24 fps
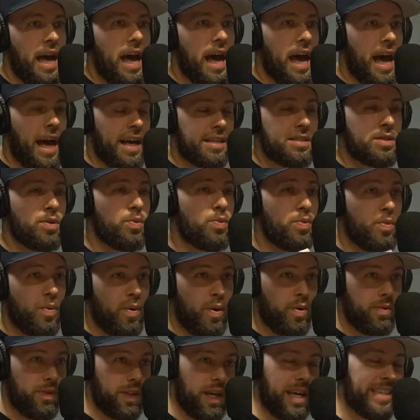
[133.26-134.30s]
How about this? As
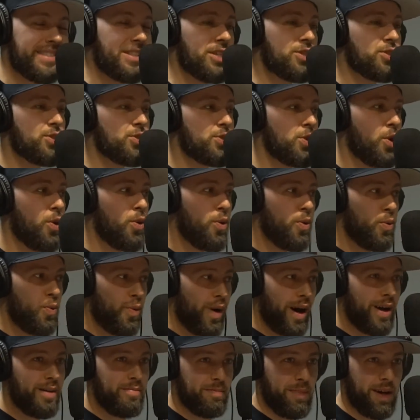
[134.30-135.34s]
the as the
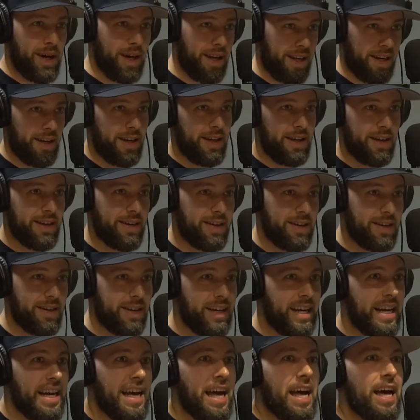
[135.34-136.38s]
sole white man
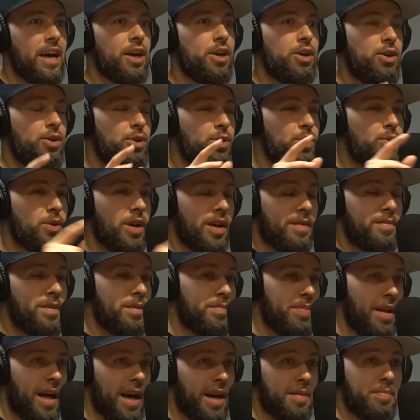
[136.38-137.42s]
here. Okay. You give me
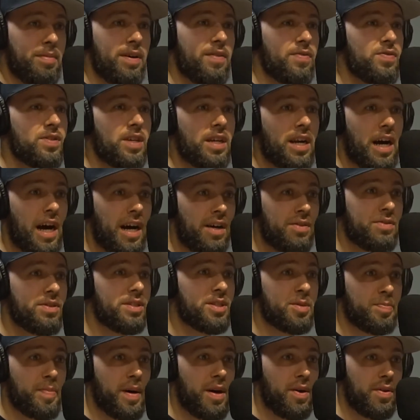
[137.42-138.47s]
black myths and I'll
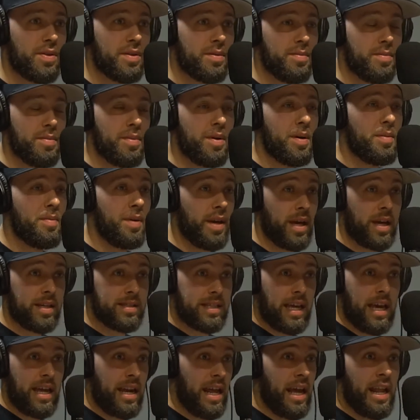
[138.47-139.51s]
dispel them. Because
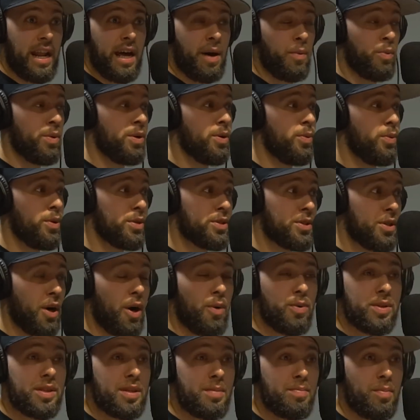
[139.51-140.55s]
and and I, we'll we'll
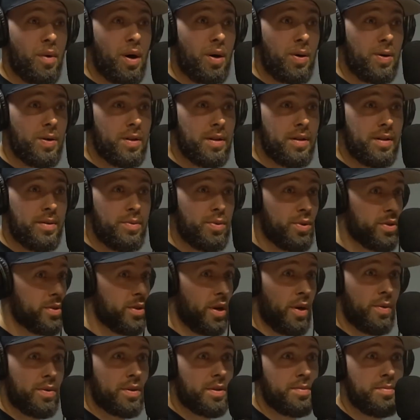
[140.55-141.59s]
start with the mole. We'll
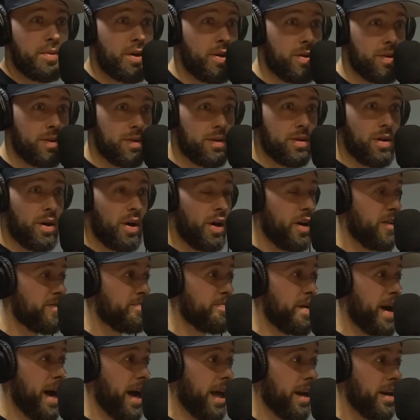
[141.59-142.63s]
start with the mole. All right, off
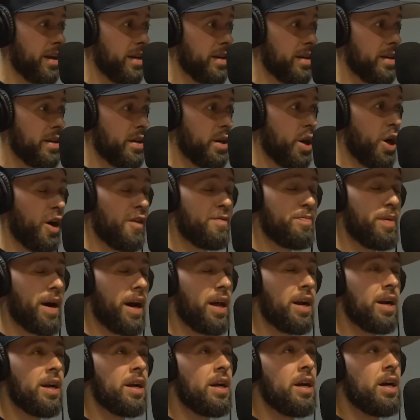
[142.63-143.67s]
the bat, mole off
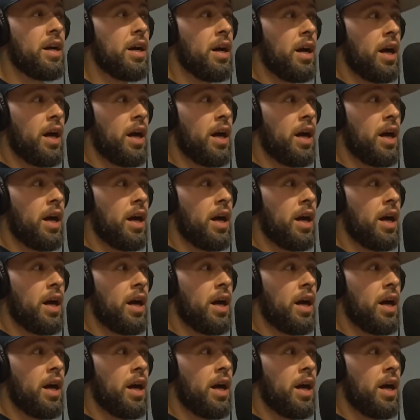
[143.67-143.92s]
bat.